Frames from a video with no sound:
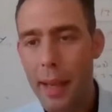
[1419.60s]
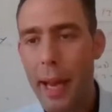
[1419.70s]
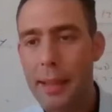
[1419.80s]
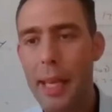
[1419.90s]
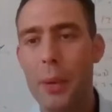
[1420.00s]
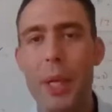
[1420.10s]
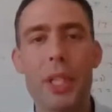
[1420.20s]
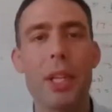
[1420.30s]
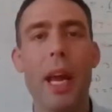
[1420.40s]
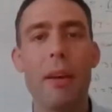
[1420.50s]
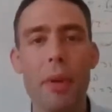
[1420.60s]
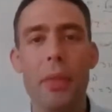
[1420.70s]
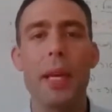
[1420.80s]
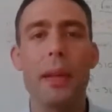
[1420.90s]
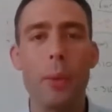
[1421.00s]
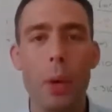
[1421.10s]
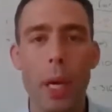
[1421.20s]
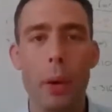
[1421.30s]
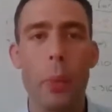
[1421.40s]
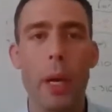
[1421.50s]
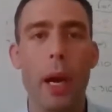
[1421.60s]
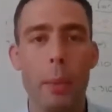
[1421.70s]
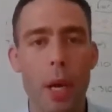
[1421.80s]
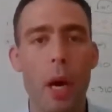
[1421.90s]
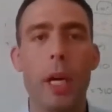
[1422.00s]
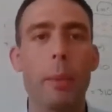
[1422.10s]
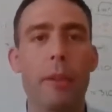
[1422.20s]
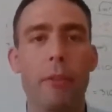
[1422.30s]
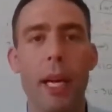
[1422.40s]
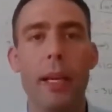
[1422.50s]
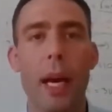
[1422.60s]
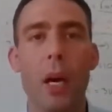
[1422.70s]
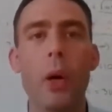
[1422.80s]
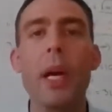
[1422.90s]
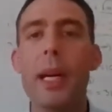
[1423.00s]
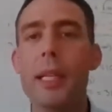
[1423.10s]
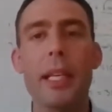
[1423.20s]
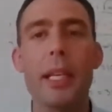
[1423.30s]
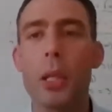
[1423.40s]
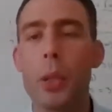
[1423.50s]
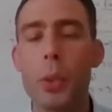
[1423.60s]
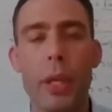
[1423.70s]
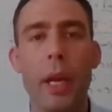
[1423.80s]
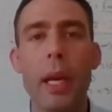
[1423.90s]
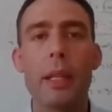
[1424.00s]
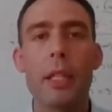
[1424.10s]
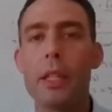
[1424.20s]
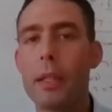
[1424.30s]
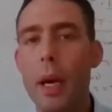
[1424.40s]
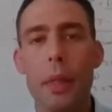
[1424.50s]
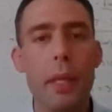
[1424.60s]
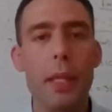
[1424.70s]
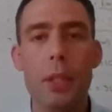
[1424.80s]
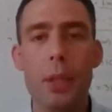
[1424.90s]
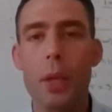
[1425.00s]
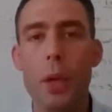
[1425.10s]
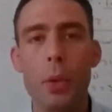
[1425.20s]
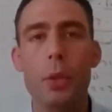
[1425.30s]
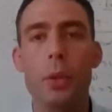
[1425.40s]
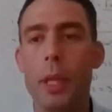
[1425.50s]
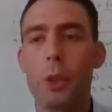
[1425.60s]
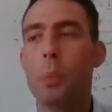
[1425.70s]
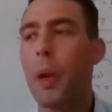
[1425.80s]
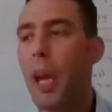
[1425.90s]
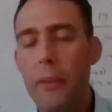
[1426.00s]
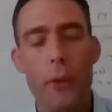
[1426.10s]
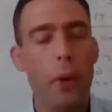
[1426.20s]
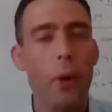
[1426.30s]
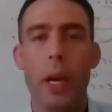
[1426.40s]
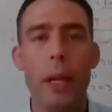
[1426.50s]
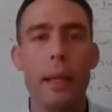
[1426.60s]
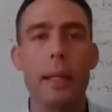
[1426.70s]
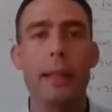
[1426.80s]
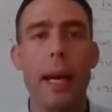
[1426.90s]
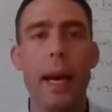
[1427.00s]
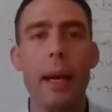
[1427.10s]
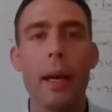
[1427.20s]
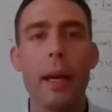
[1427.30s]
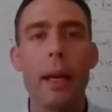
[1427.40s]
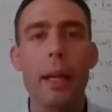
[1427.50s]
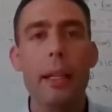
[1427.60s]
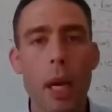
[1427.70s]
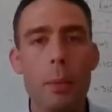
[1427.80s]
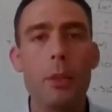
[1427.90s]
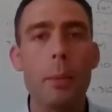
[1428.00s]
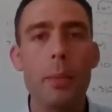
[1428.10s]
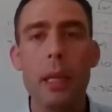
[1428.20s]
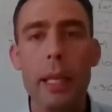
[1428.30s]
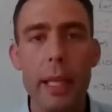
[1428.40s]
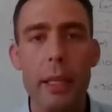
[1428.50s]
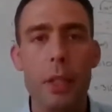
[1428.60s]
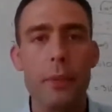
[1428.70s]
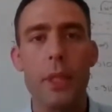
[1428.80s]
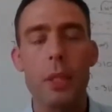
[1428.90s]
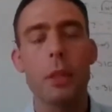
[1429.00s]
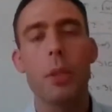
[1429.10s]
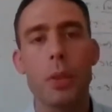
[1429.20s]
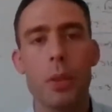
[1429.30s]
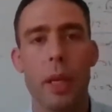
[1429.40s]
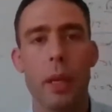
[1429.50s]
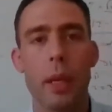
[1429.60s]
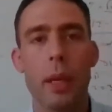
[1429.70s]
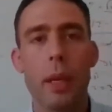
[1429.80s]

I got that question. Everything that I'm talking about right now is included. There's nothing that you're going to need to pay for or anything like that. It comes from the leaders of this community.